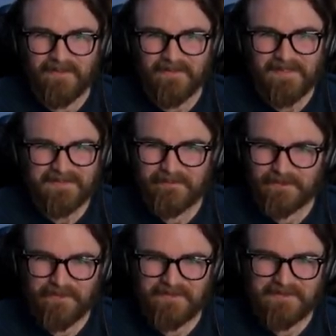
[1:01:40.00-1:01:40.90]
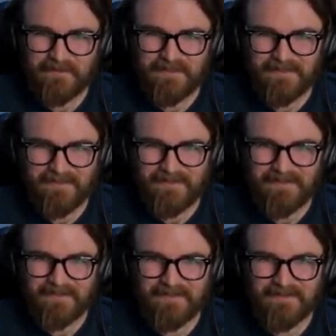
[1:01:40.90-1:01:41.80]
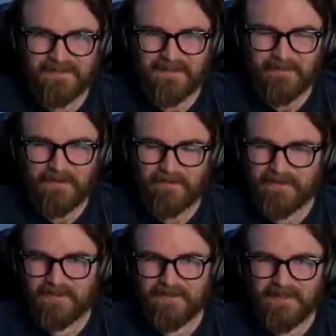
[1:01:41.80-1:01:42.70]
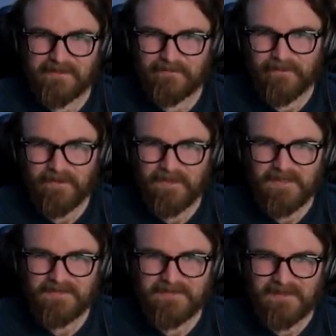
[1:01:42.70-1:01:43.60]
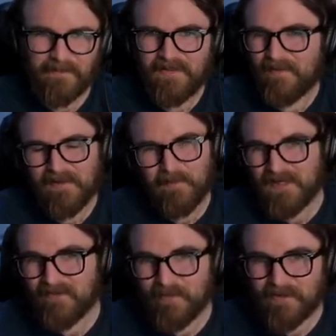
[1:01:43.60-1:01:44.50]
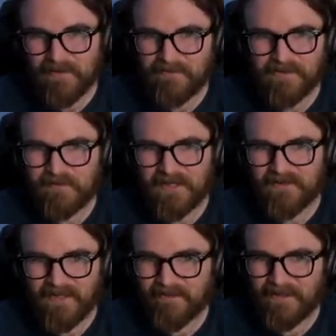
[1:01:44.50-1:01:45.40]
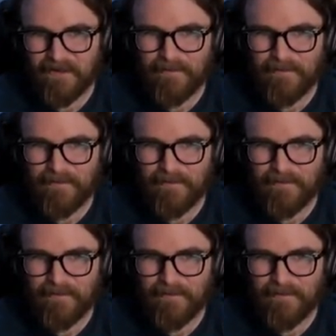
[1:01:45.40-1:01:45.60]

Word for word: That seems crazy to me. Like, I mean, are they going to cancel Fall Guys? I mean, they might have a better revenue model. I don't know.